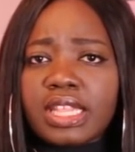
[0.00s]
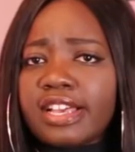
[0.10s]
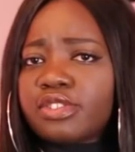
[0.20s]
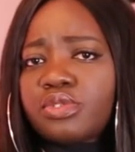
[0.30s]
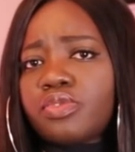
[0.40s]

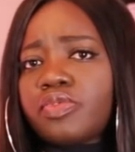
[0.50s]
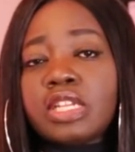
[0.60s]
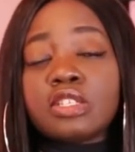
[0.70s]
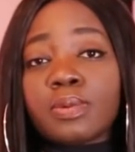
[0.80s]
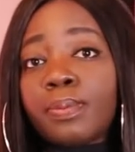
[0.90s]
that's not
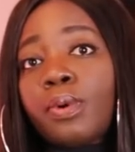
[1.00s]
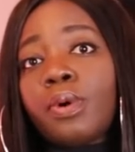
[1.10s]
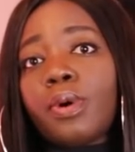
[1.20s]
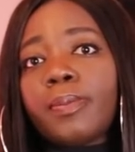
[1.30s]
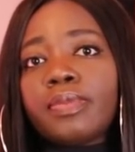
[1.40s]
really
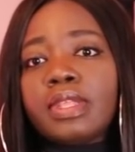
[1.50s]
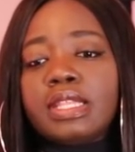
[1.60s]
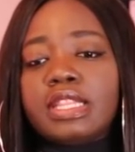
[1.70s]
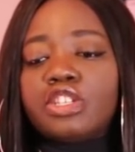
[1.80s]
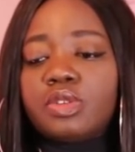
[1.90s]
support.
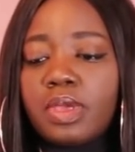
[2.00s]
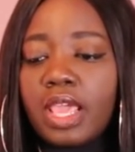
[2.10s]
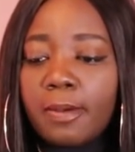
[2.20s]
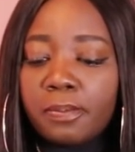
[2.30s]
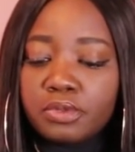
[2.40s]
They should
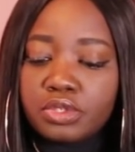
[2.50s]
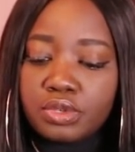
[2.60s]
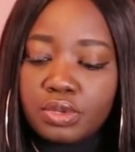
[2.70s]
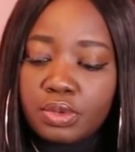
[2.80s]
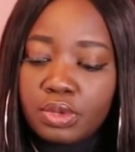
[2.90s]
be able
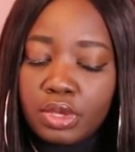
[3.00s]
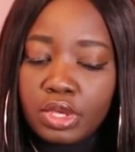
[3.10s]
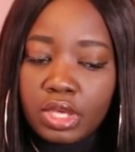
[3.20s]
to